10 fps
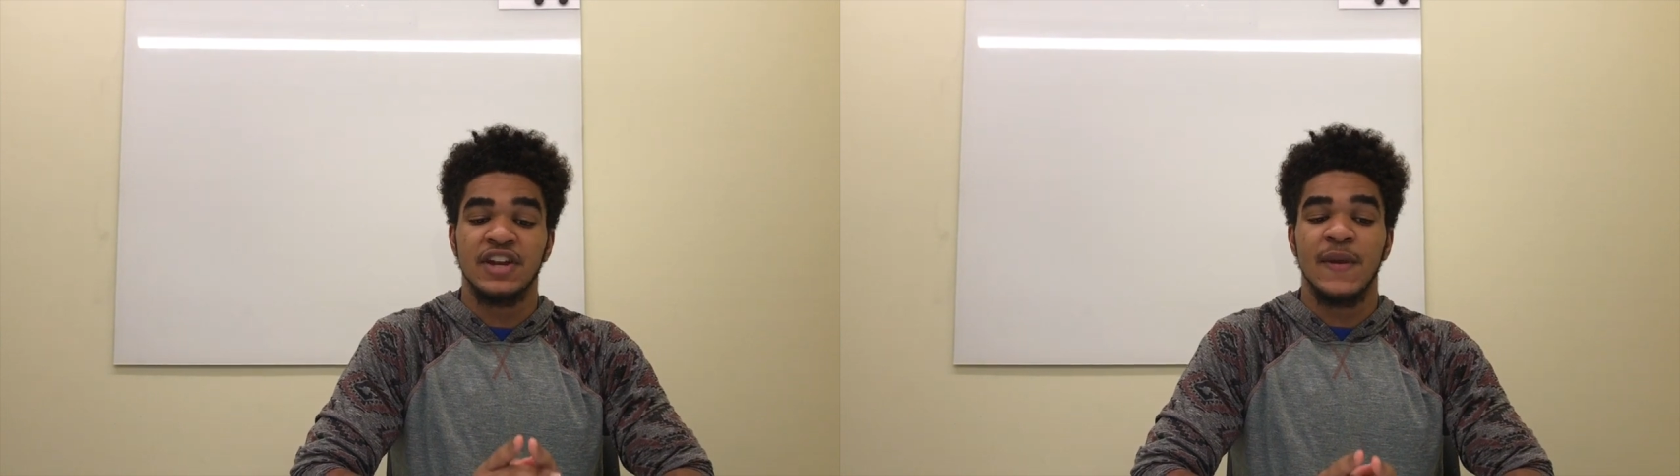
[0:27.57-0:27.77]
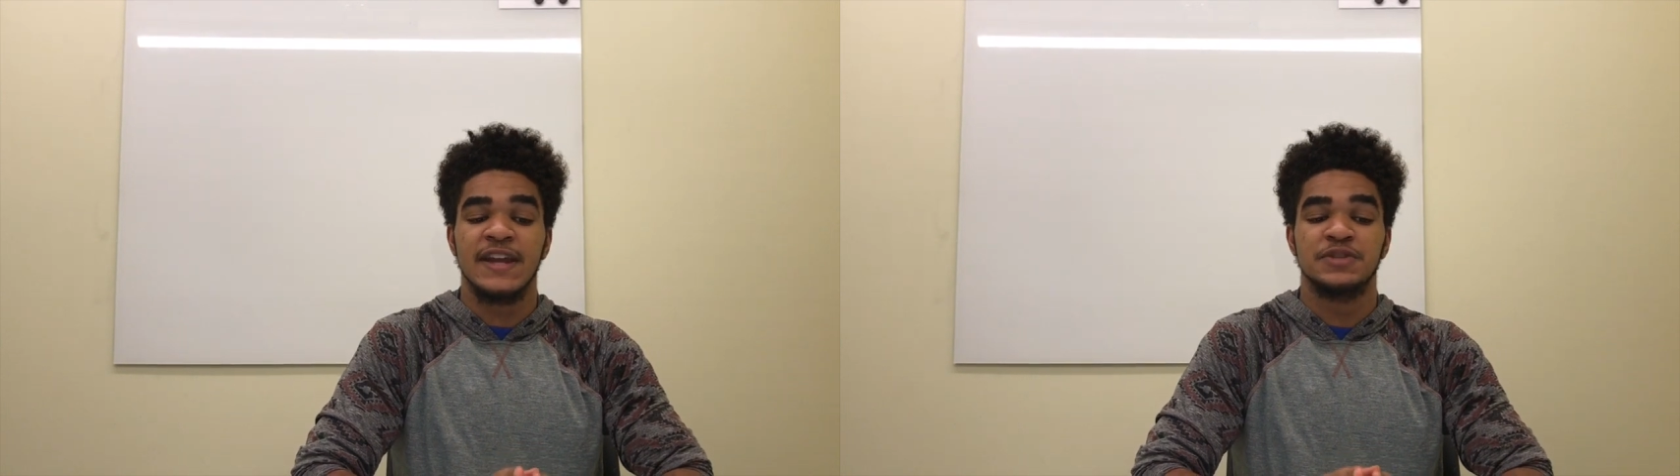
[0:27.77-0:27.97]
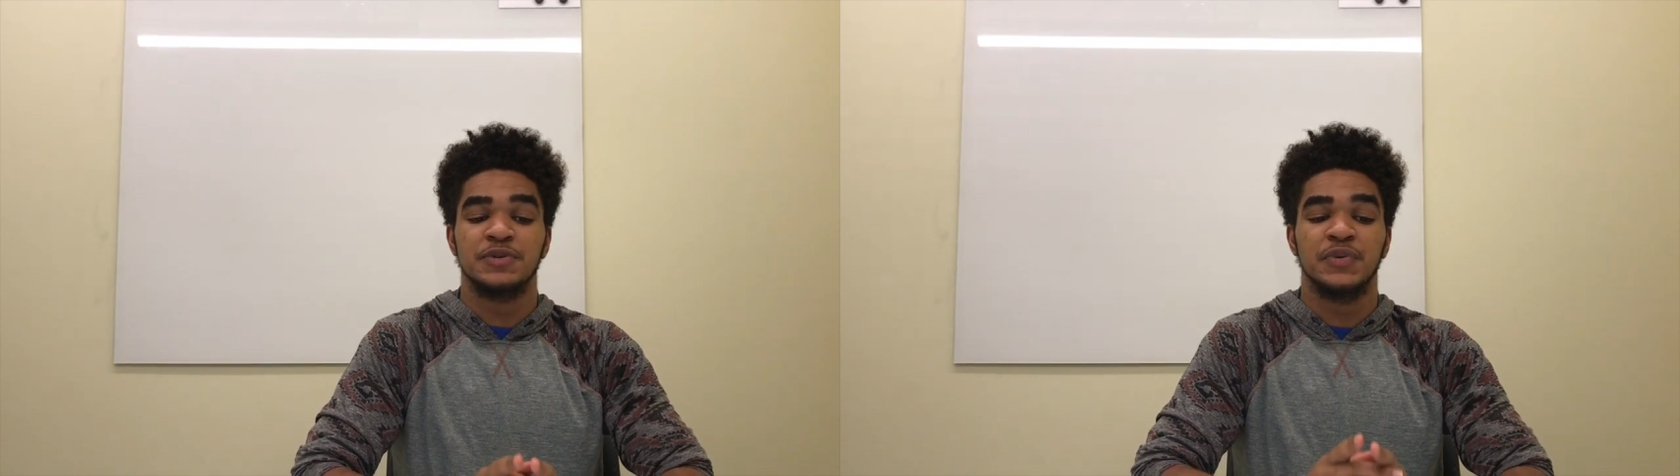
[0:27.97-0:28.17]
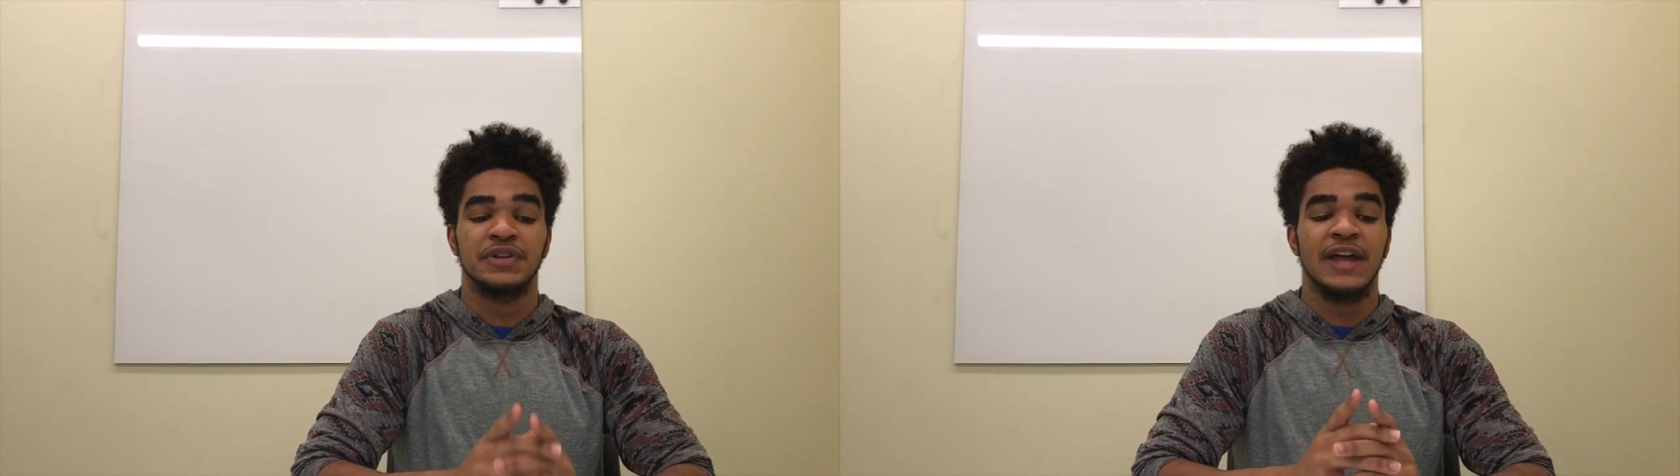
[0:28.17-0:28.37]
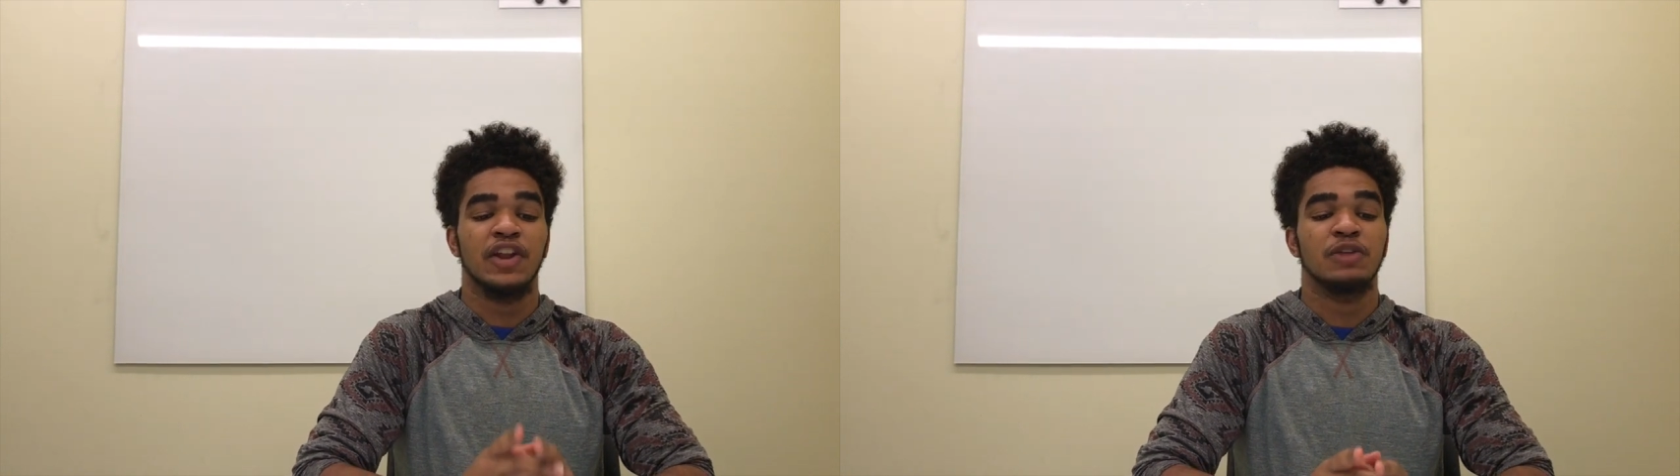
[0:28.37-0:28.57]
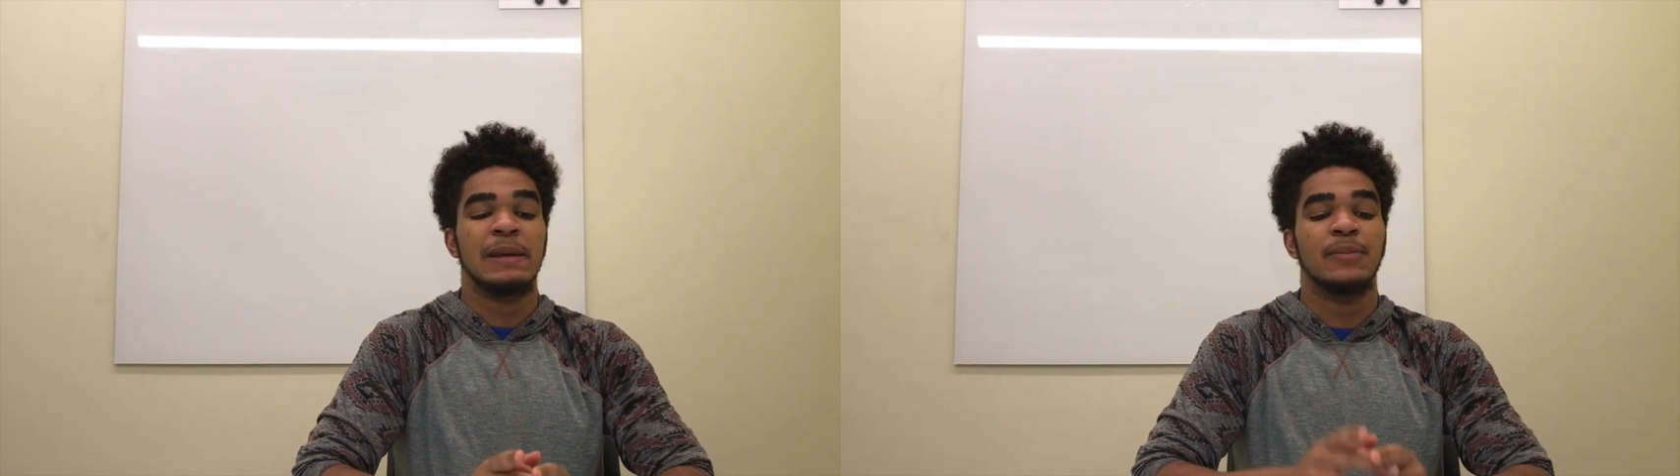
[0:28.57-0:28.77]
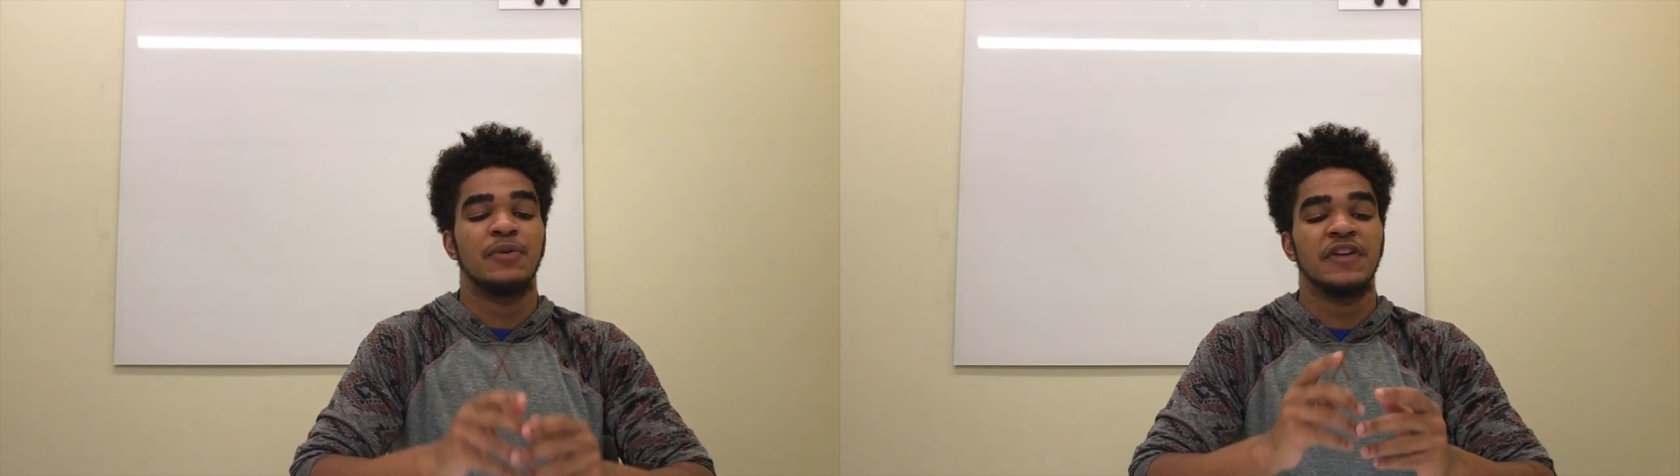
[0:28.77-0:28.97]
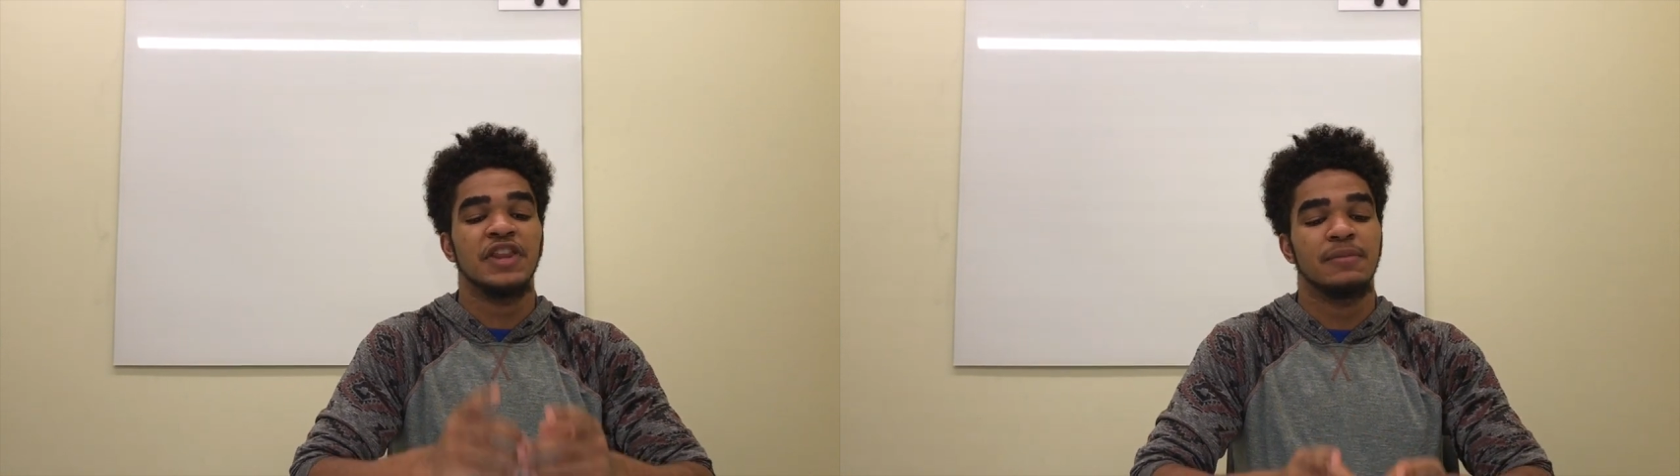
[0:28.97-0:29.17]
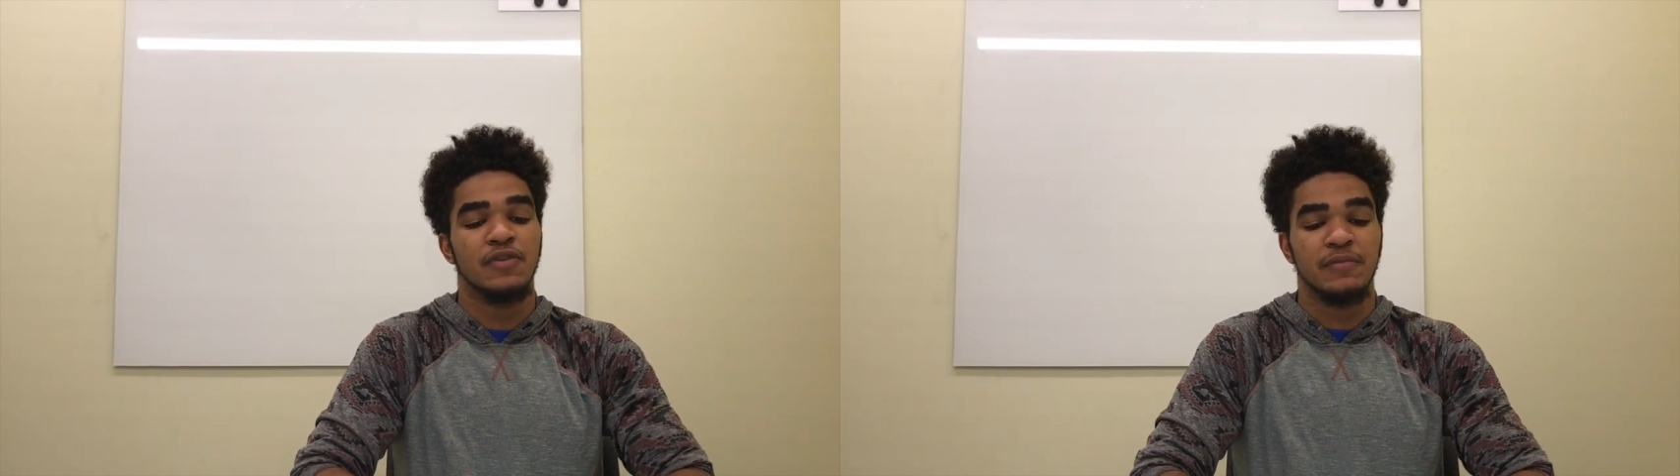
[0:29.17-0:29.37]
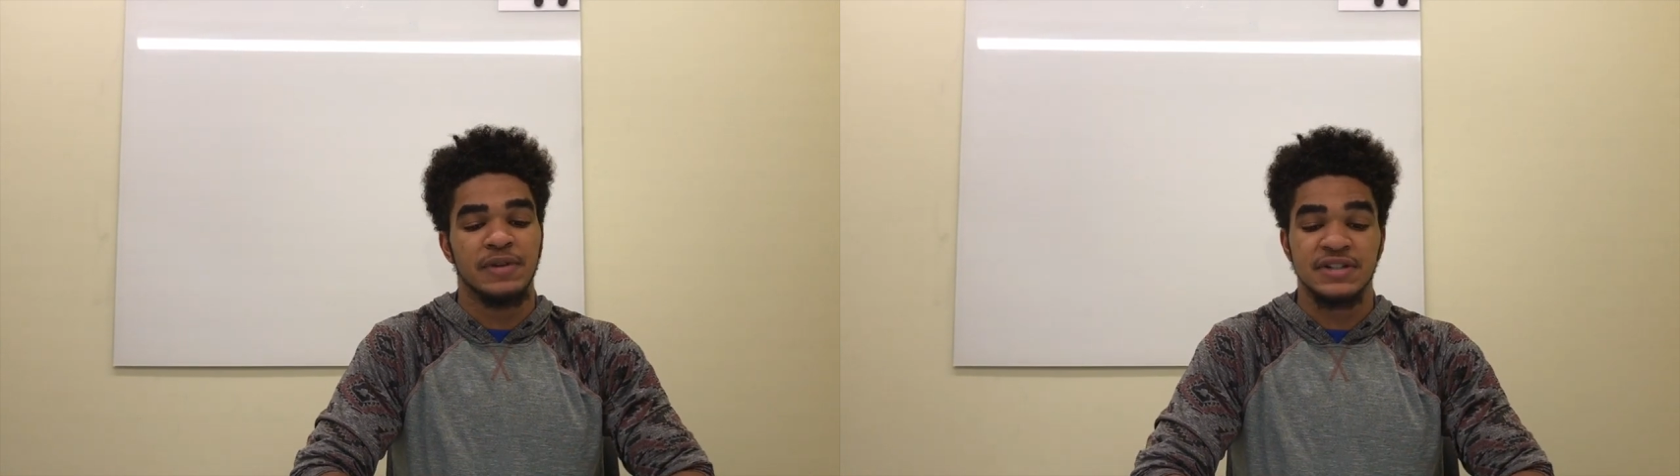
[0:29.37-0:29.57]
interactions between not only people within the
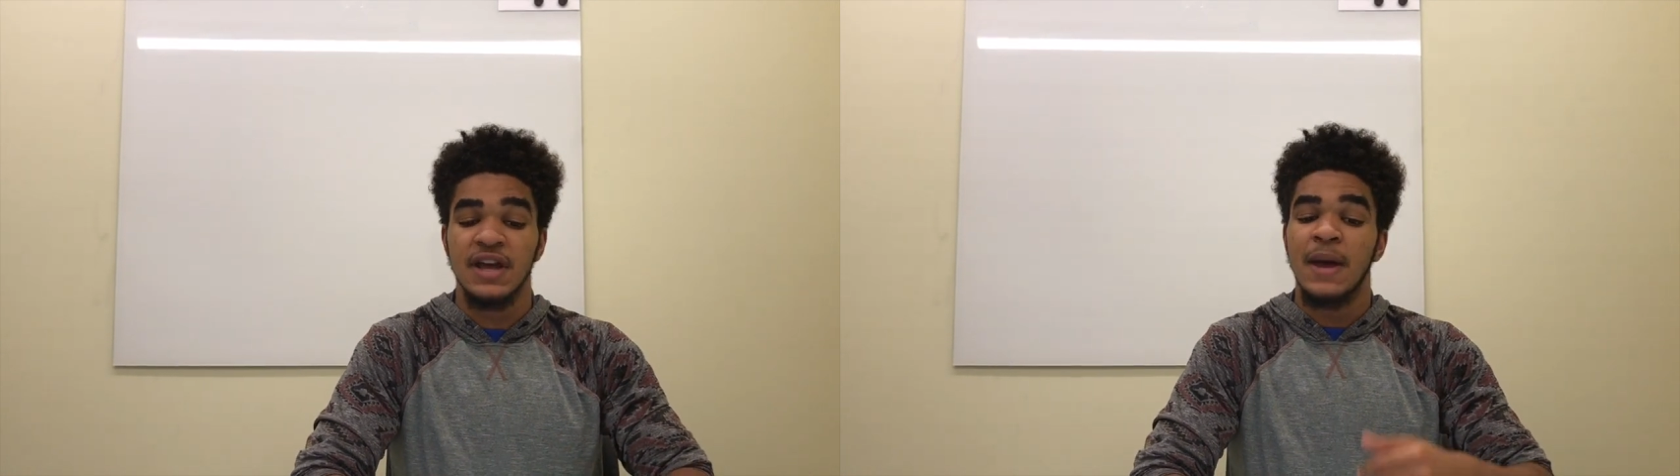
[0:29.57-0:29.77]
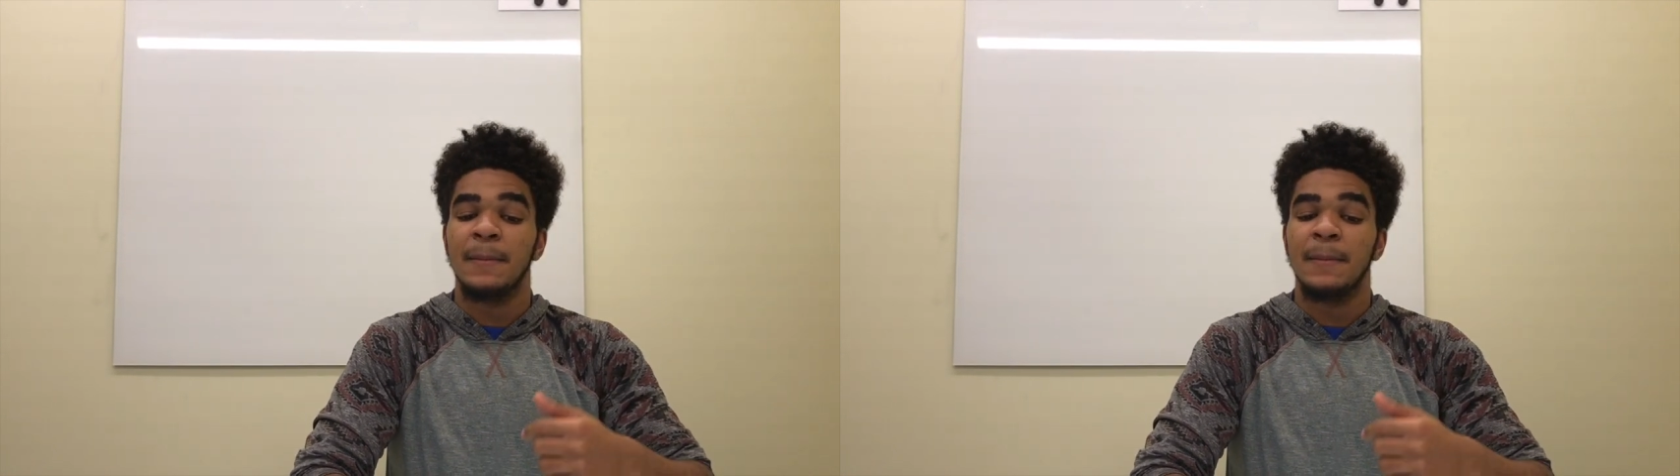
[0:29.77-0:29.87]
movements,